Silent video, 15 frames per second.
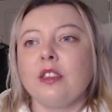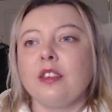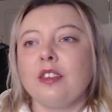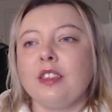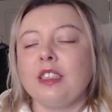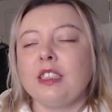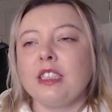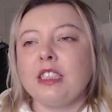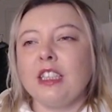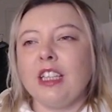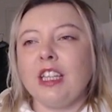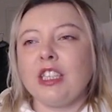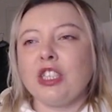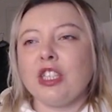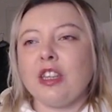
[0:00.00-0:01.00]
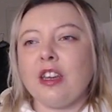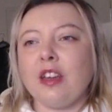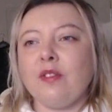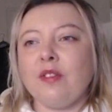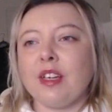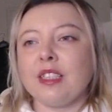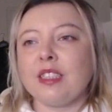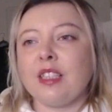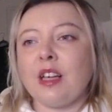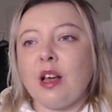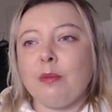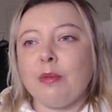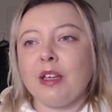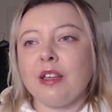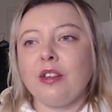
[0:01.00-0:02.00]
This is the kitchen that I fixed up.
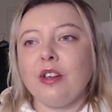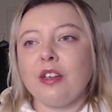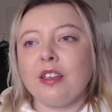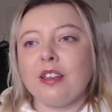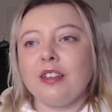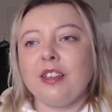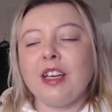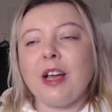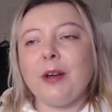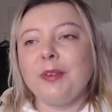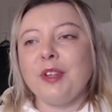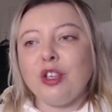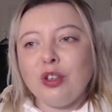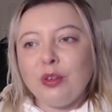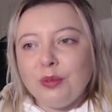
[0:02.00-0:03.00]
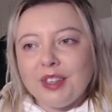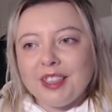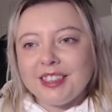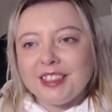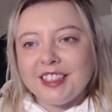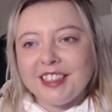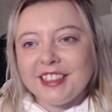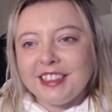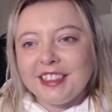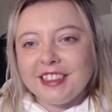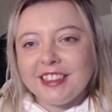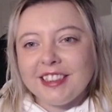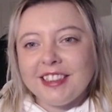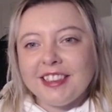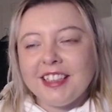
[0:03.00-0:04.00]
Like, look how cute this is.
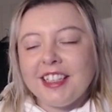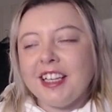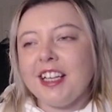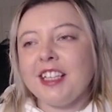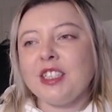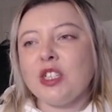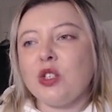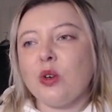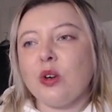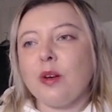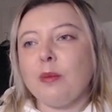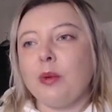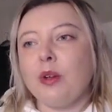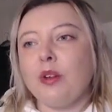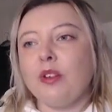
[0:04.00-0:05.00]
It's adorable.